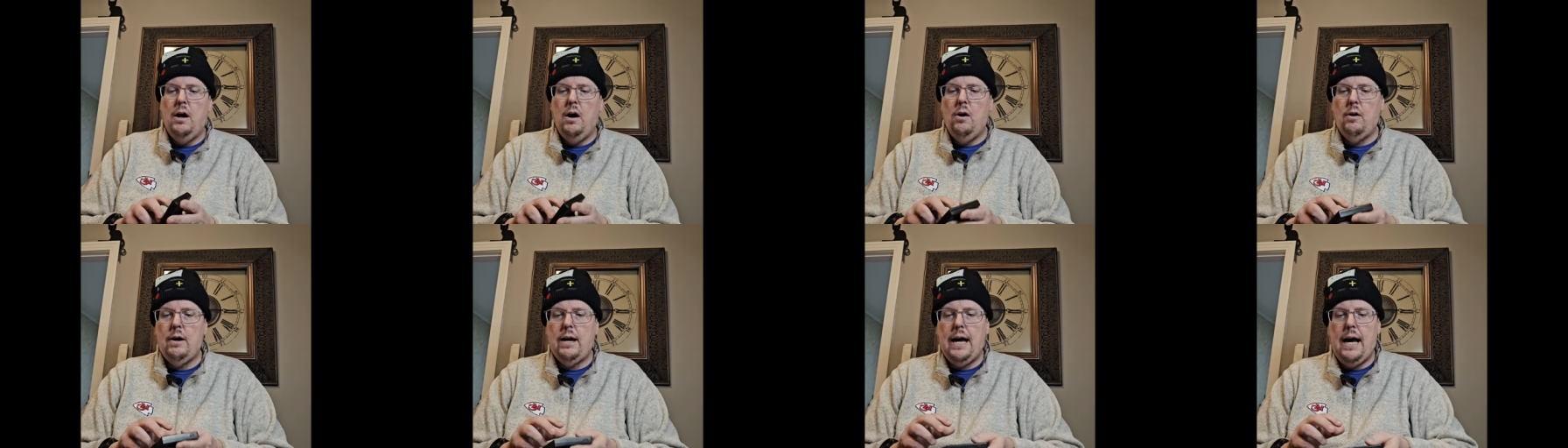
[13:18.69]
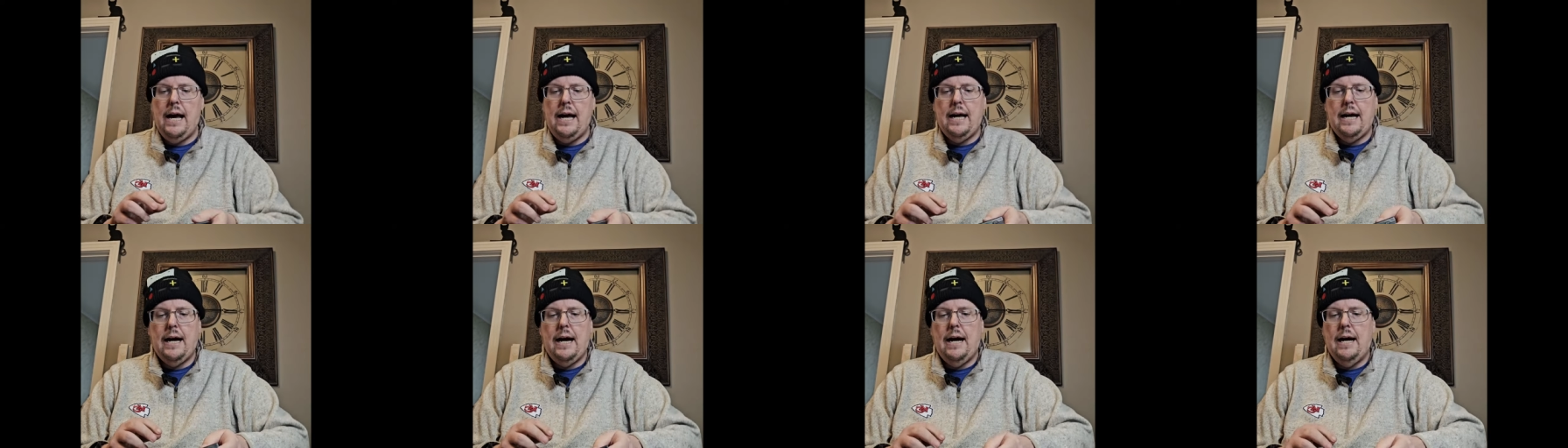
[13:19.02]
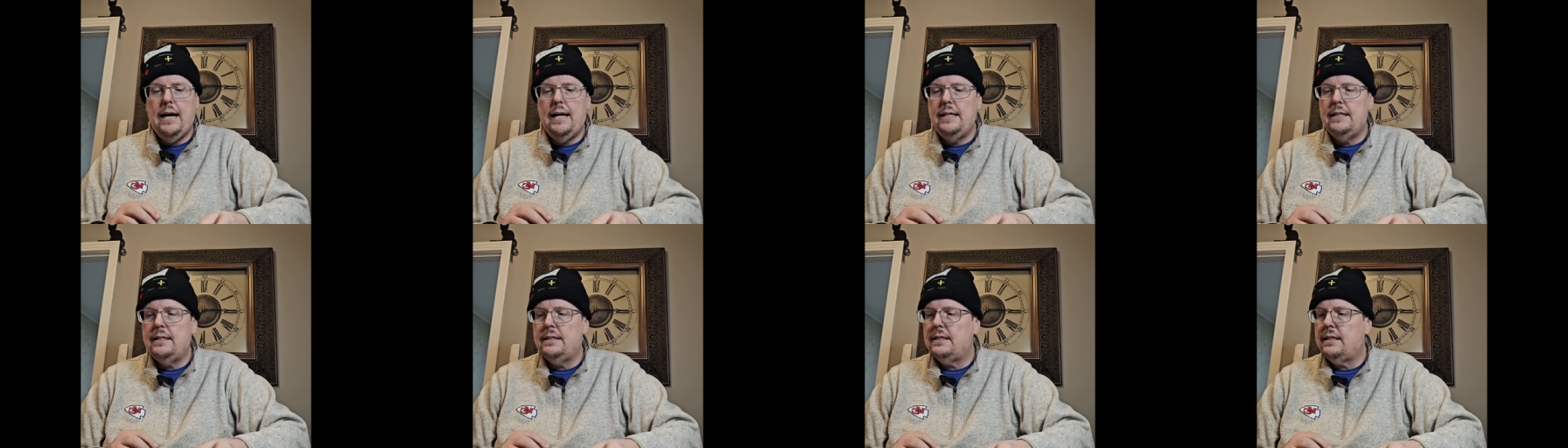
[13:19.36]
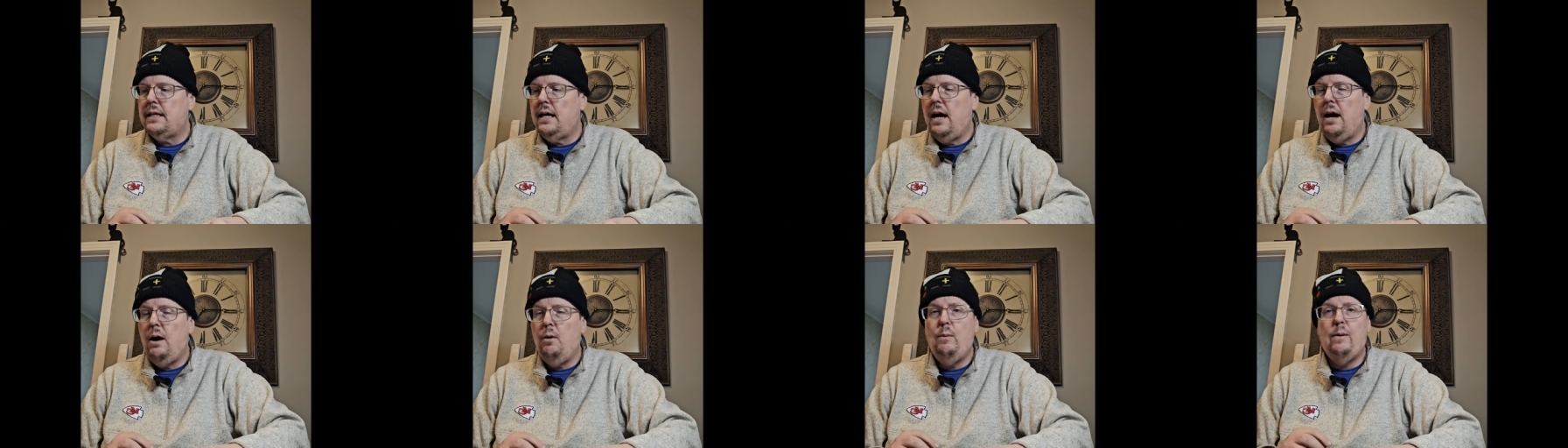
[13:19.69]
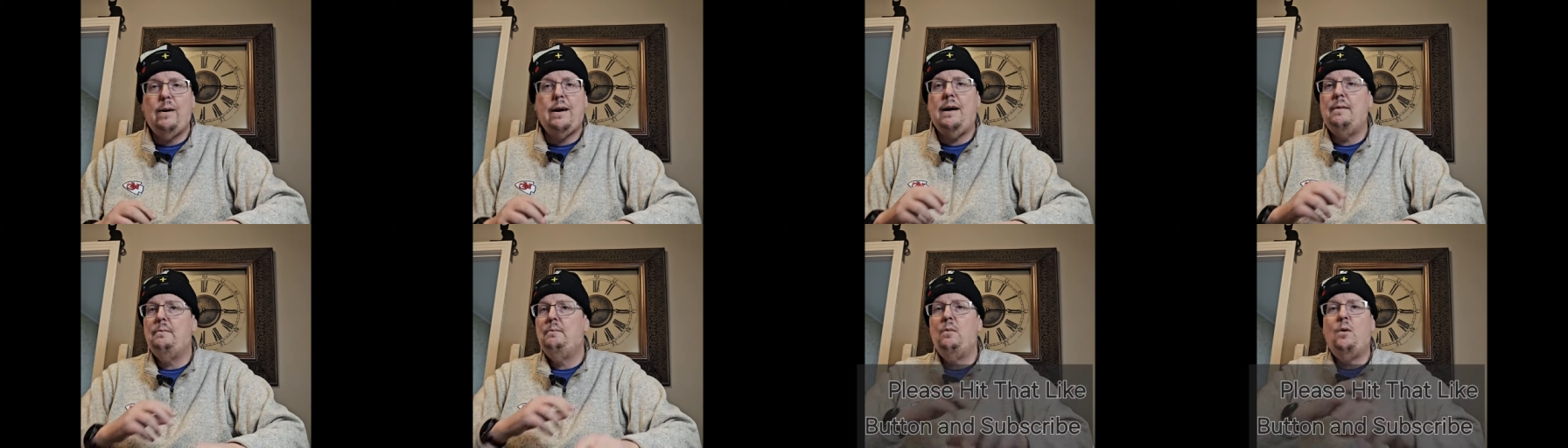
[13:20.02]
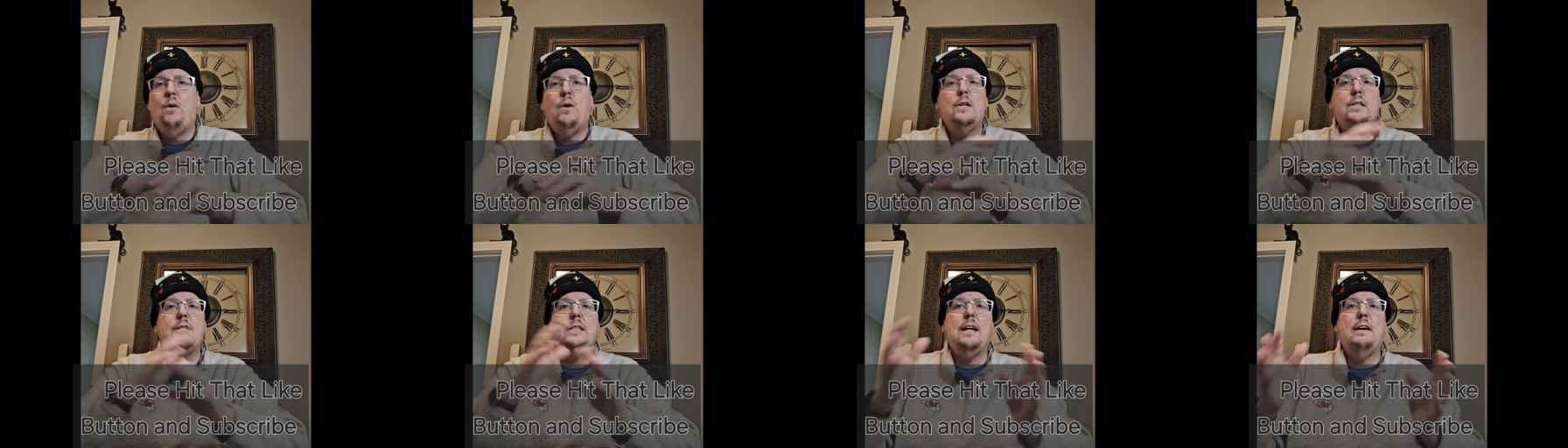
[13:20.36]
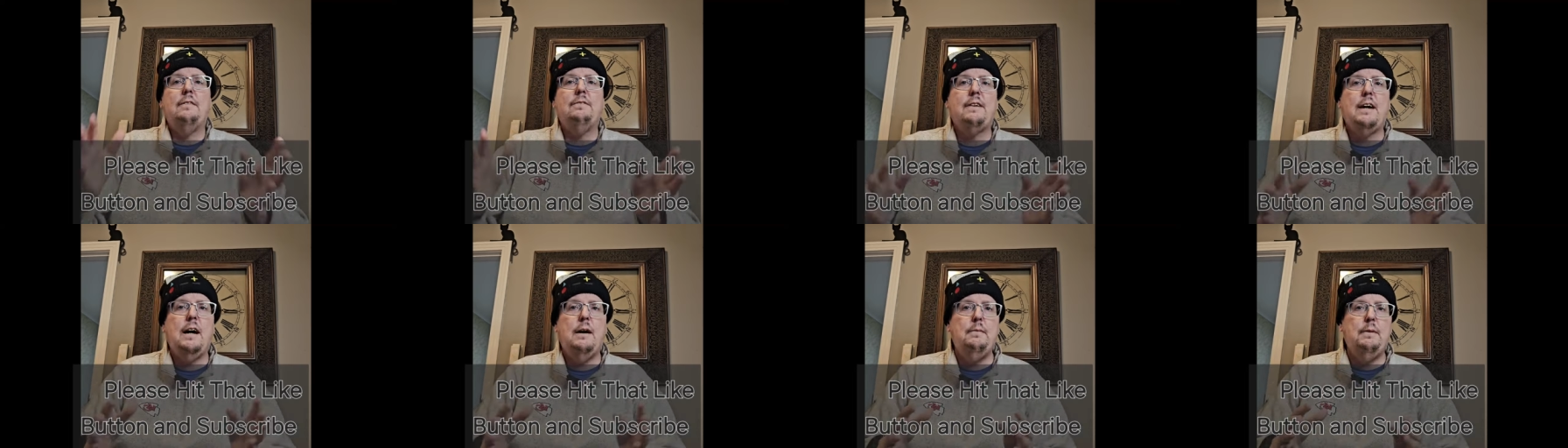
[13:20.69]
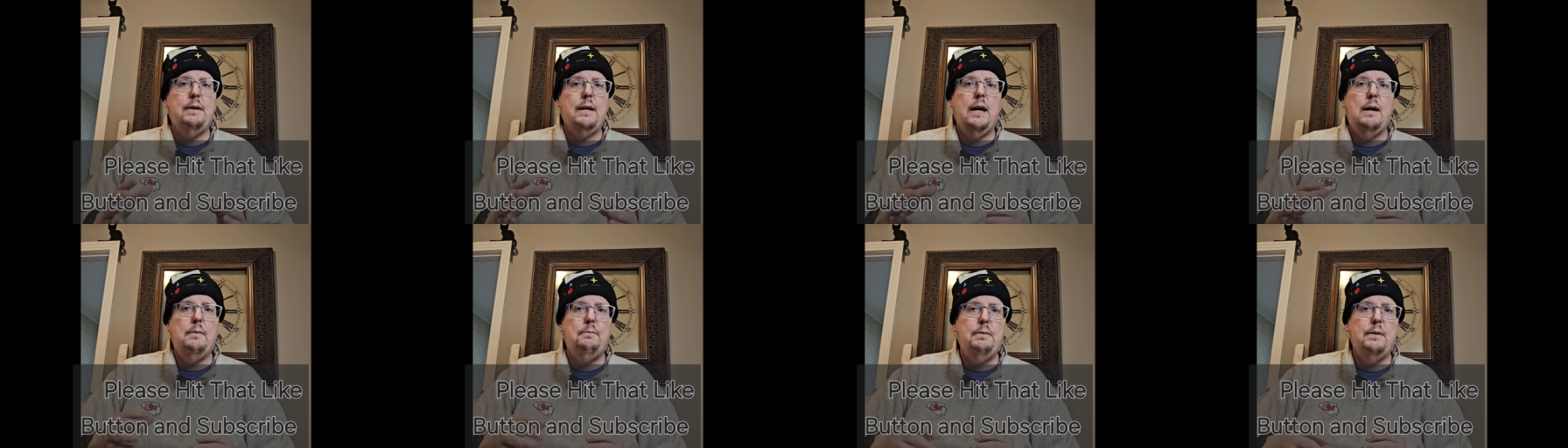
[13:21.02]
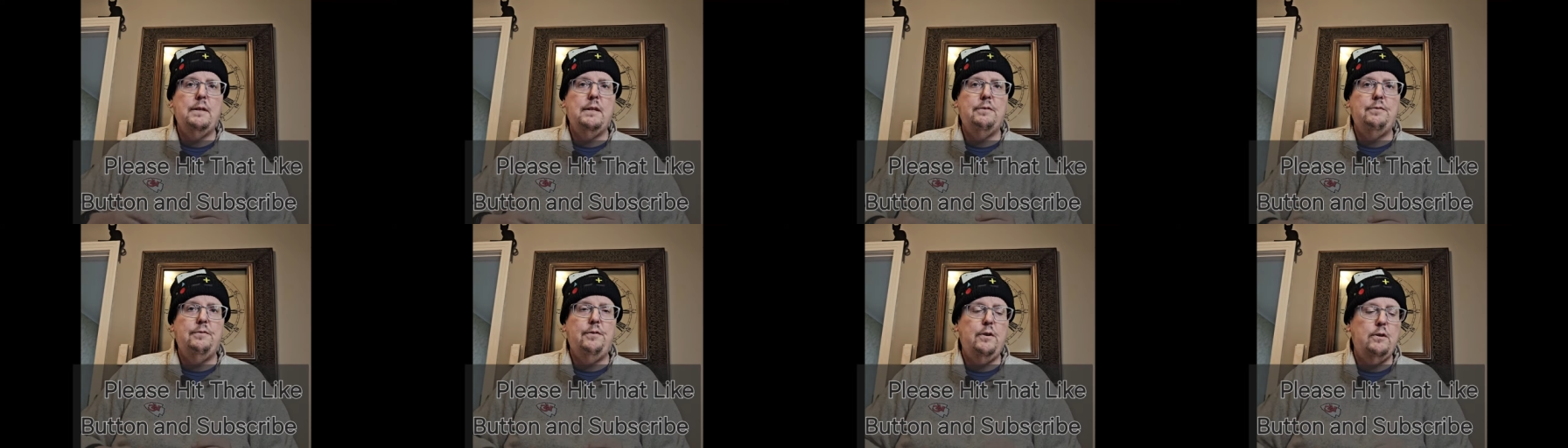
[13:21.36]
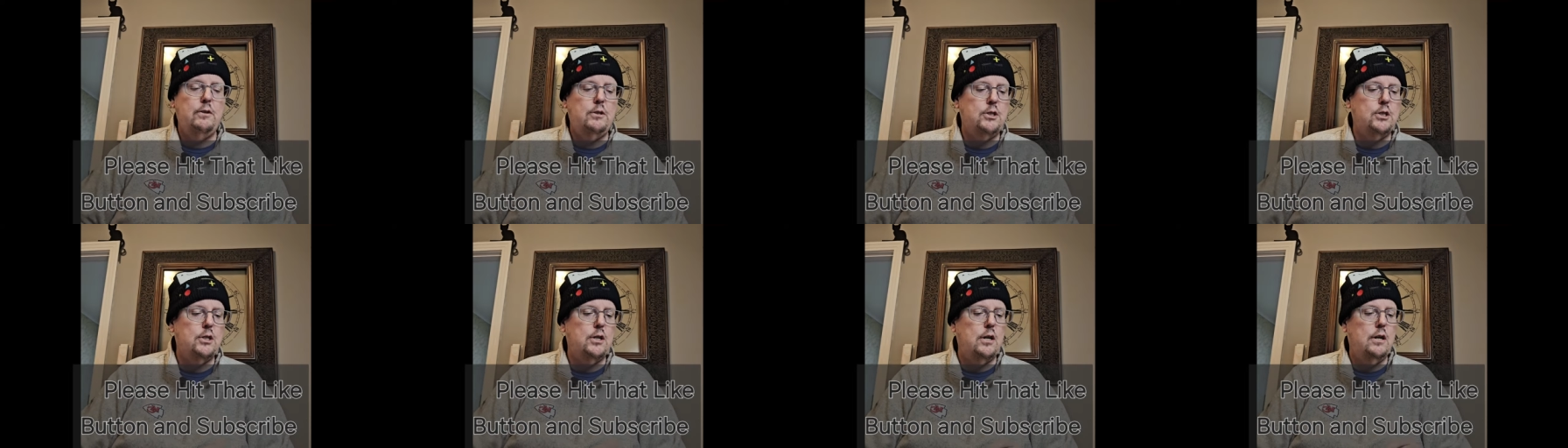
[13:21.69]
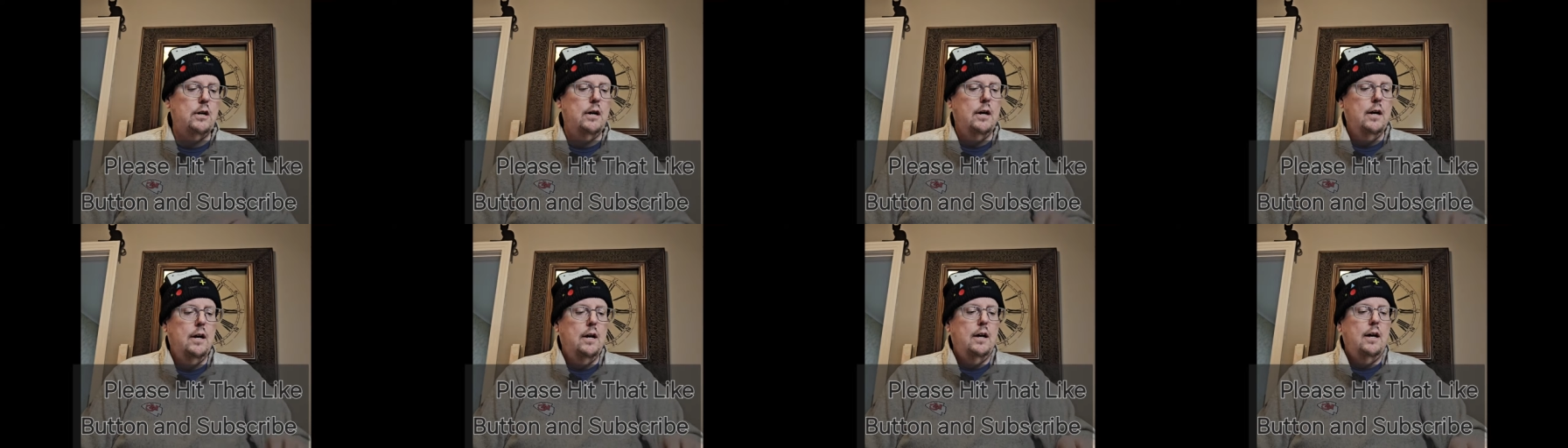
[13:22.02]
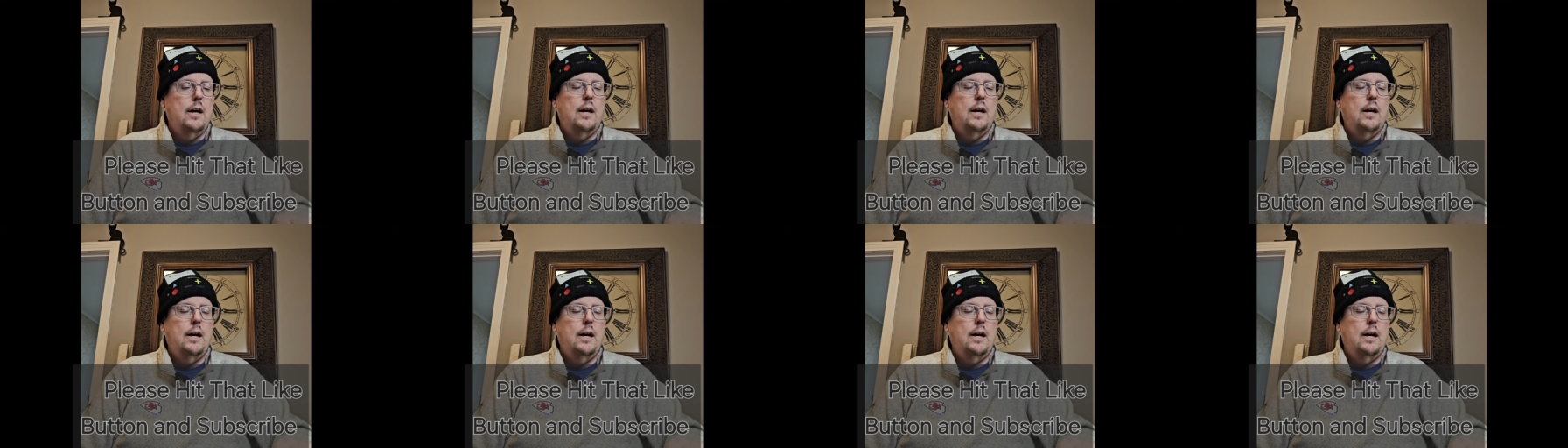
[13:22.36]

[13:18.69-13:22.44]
Okay, guys, we got more stuff coming up in the future,